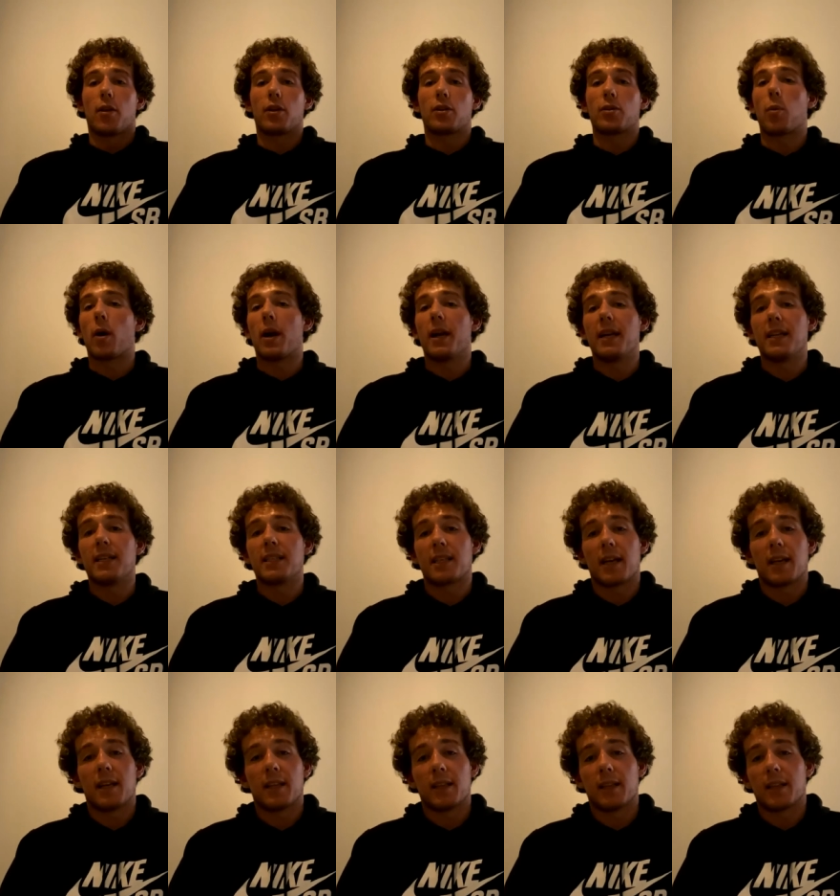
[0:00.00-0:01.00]
the twenties
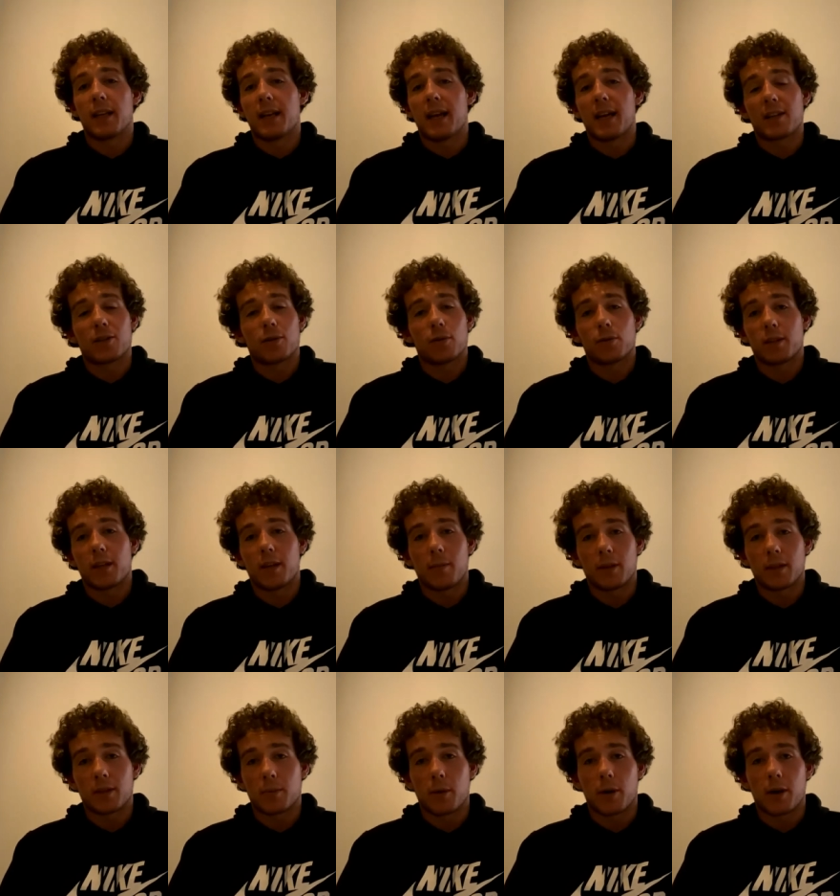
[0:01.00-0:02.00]
and the national
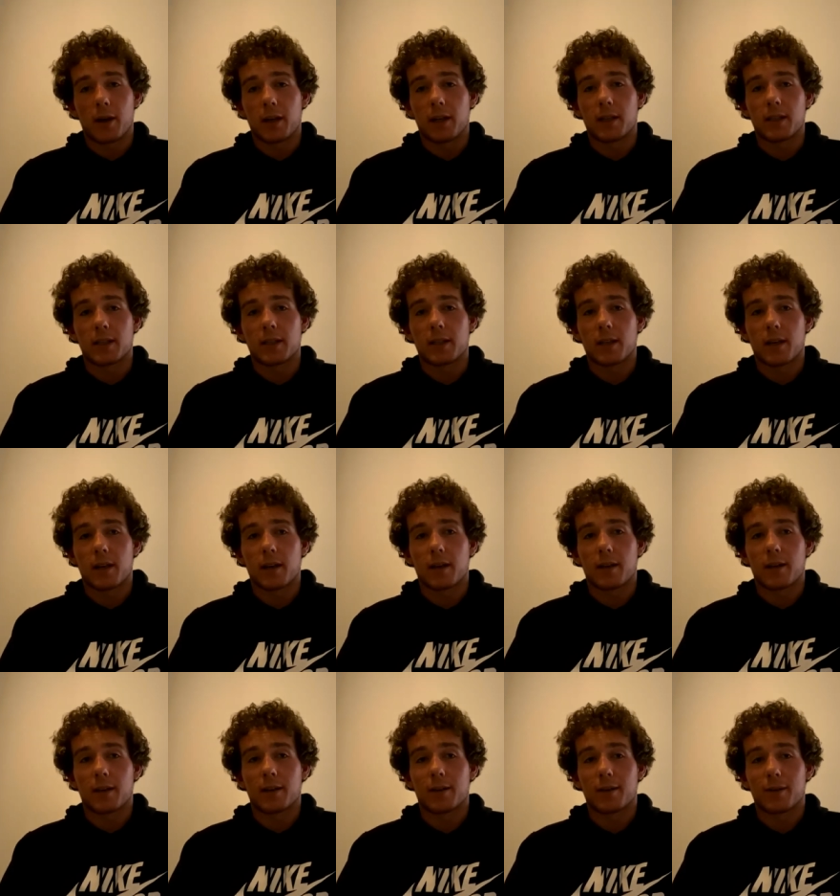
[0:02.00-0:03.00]
team experience,
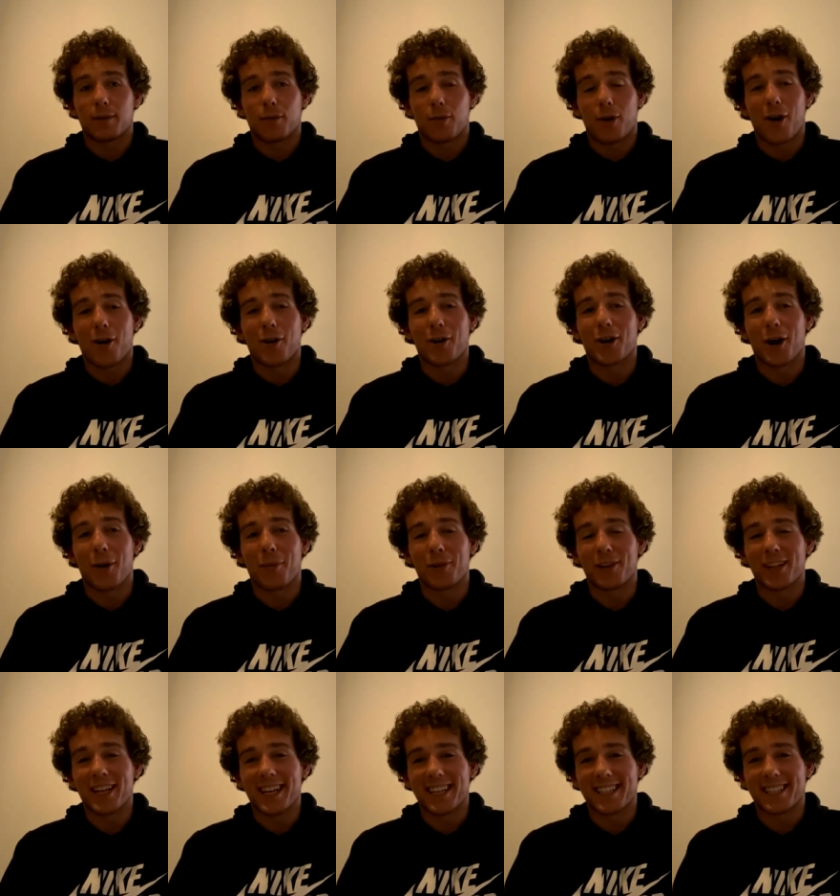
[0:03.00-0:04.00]
uh, wow, a
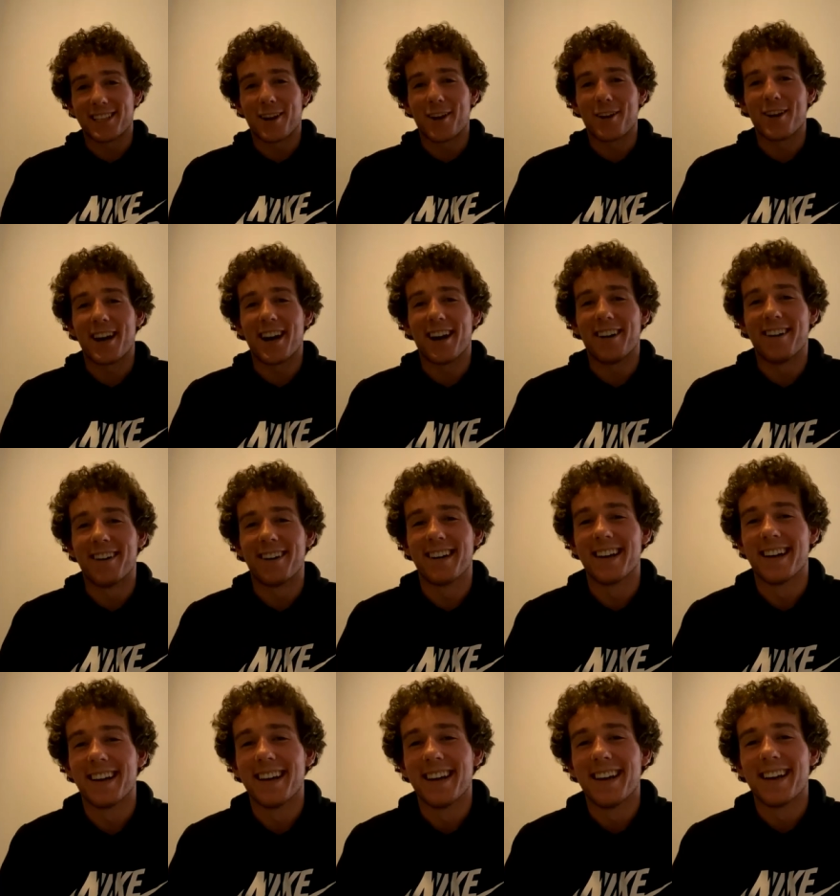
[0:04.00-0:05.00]
couple of years ago now.
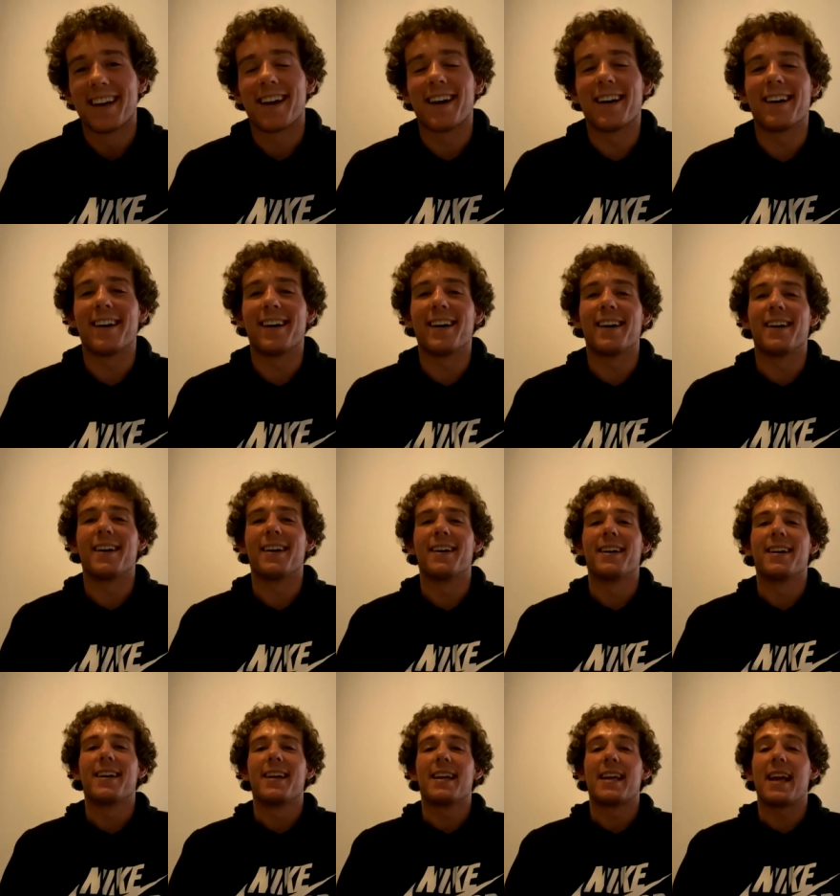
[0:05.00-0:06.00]
Uh,
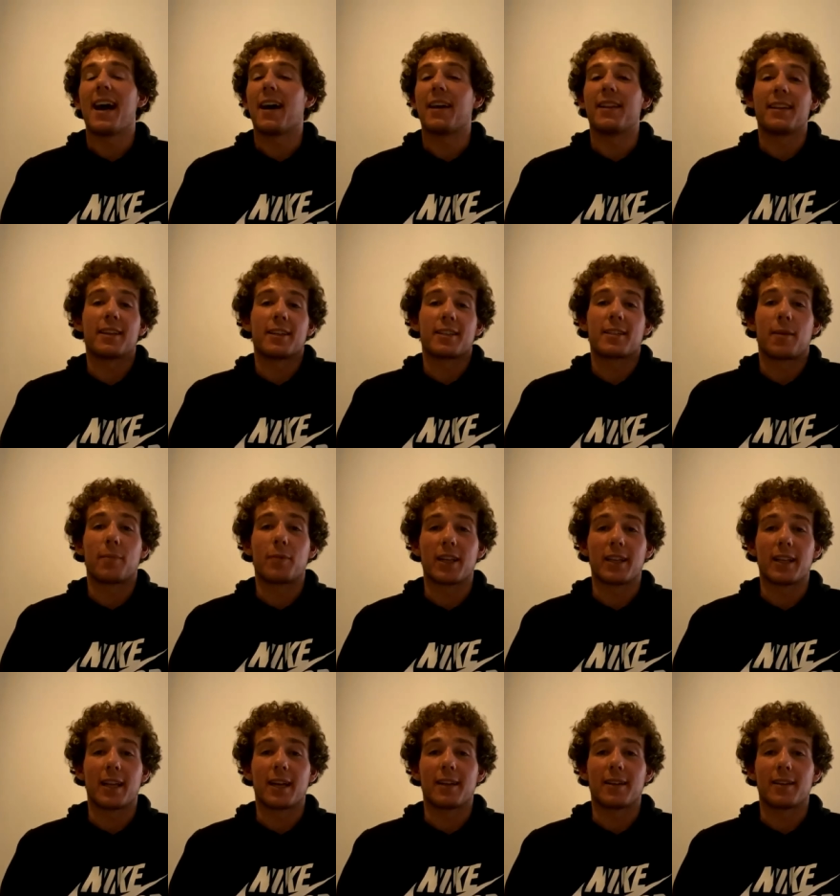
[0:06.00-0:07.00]
yeah, I think it's
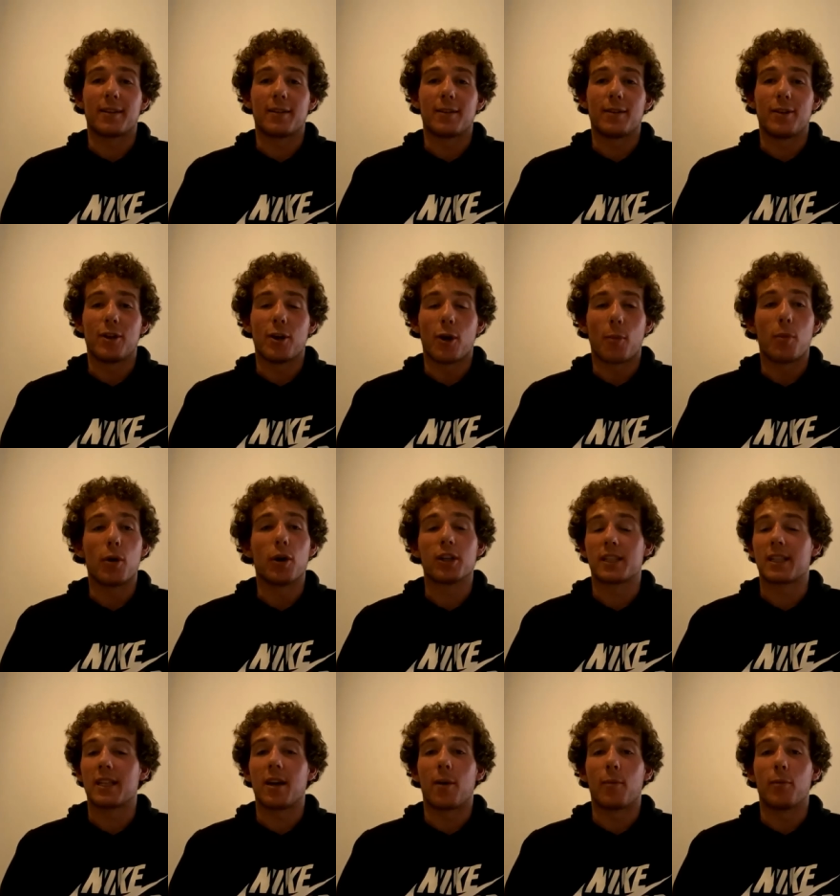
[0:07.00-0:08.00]
something that you know
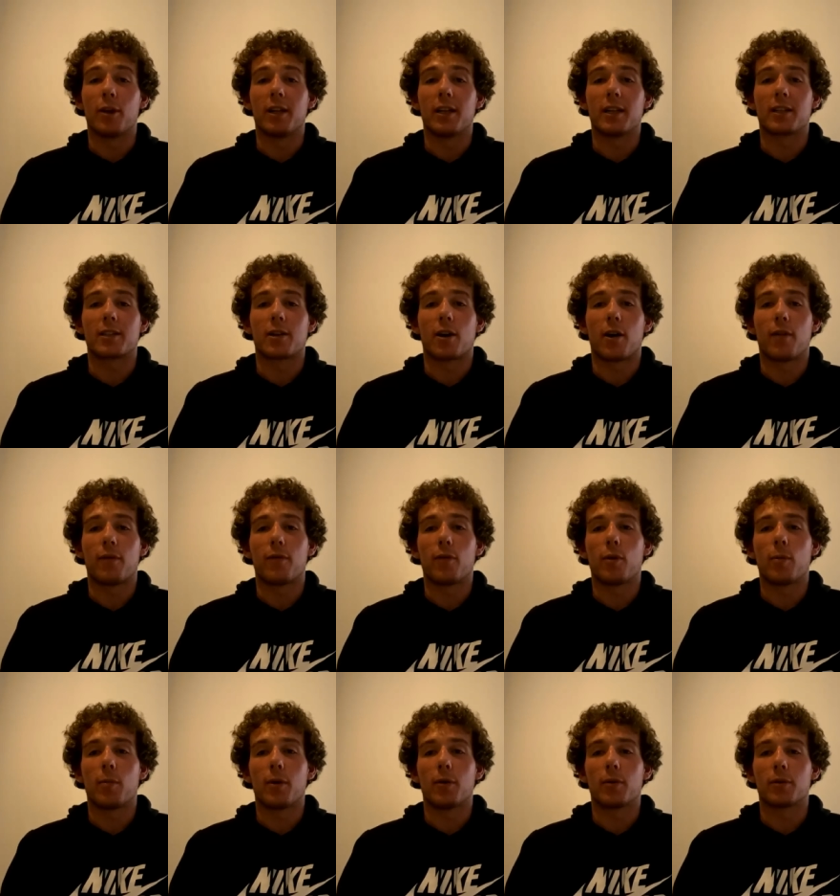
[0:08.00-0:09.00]
personally I'm really excited
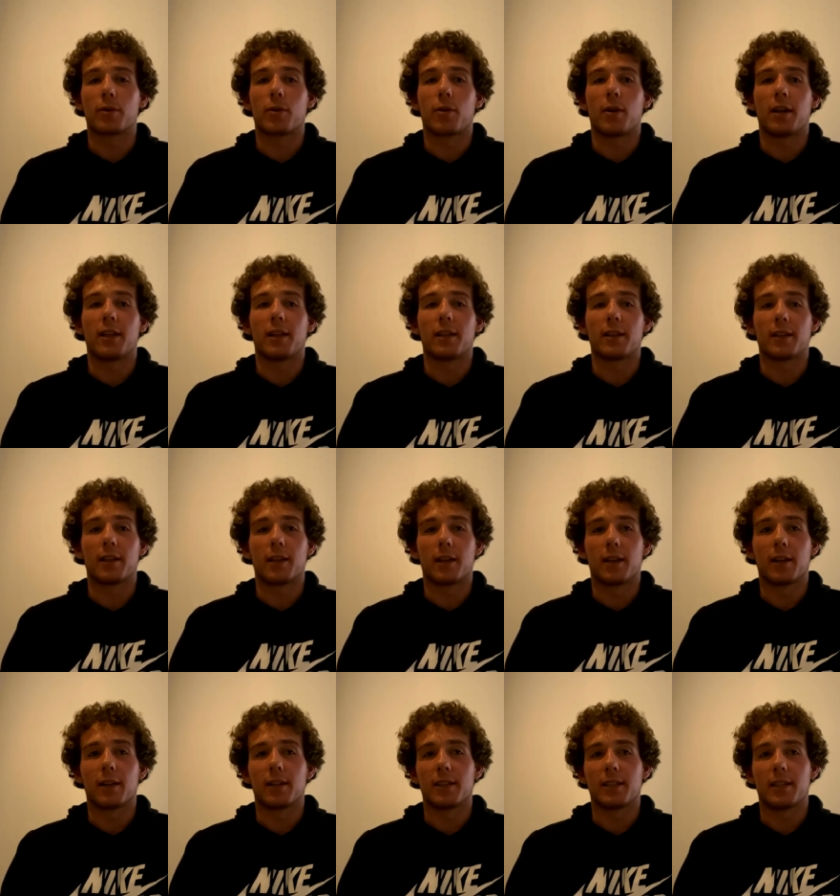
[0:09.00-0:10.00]
for, but also I think
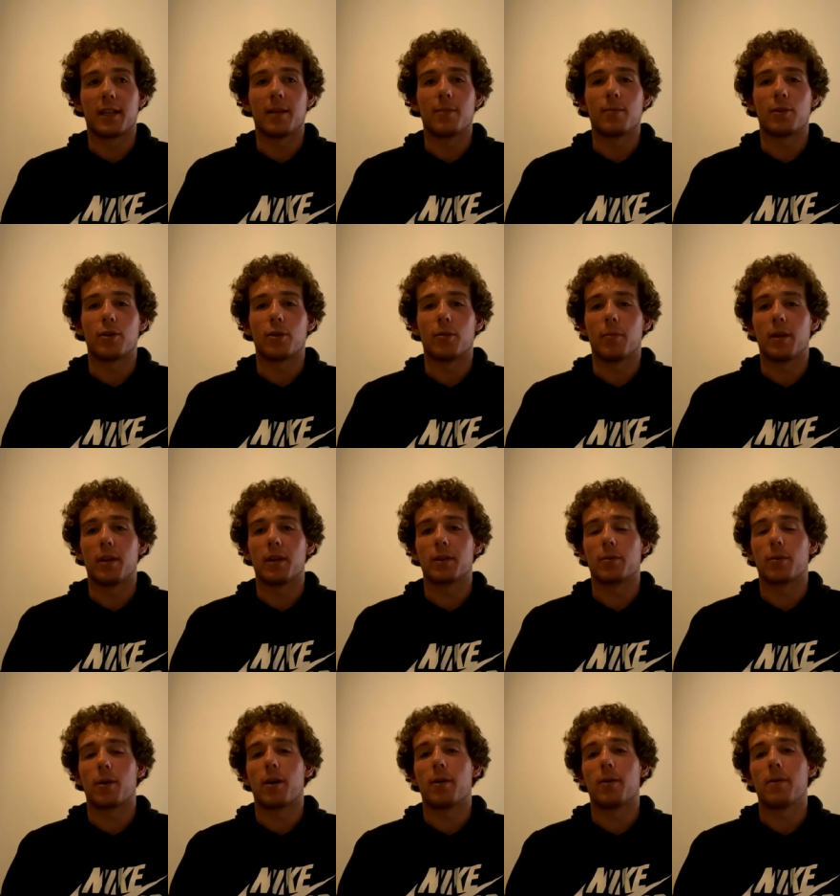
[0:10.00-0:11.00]
the the team should be
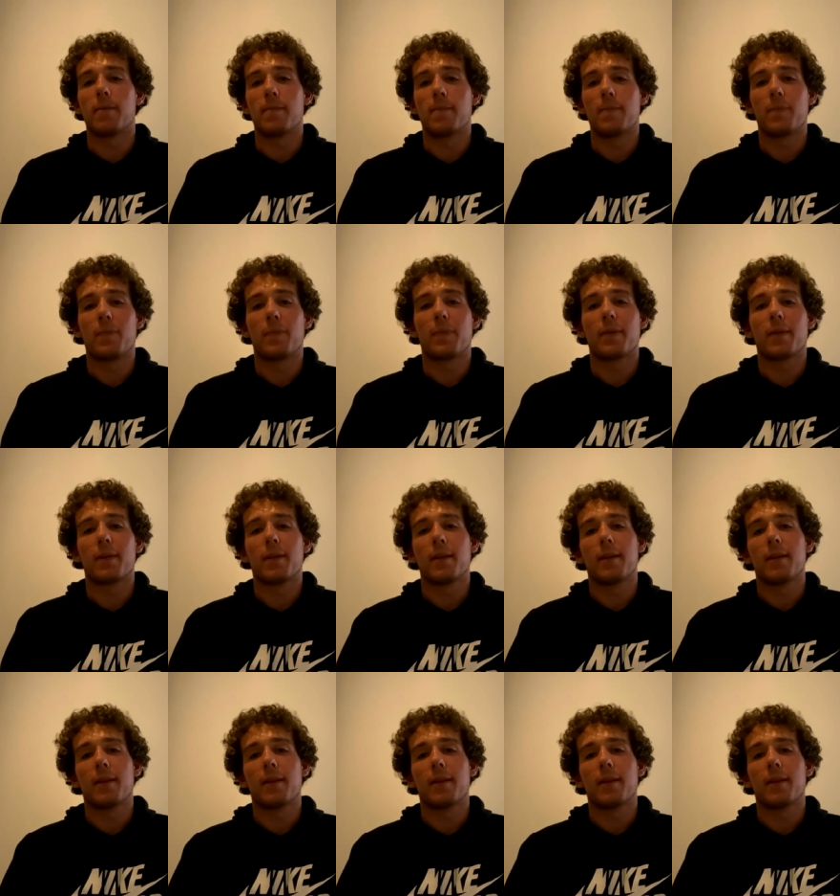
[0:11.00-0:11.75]
as well do you